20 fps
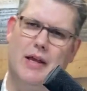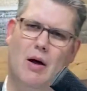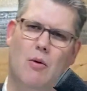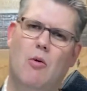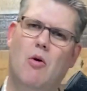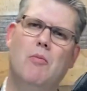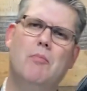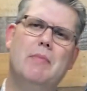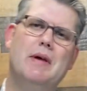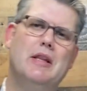I
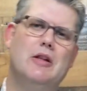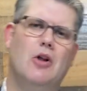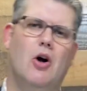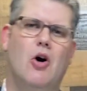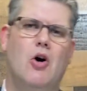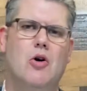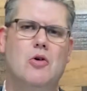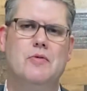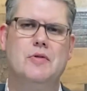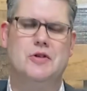won't be
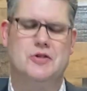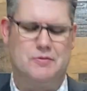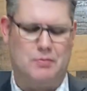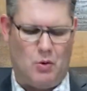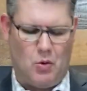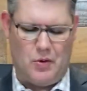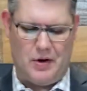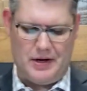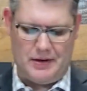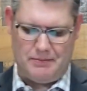long this
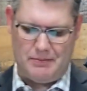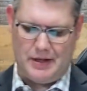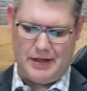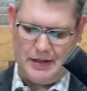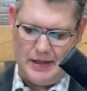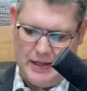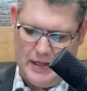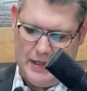morning, but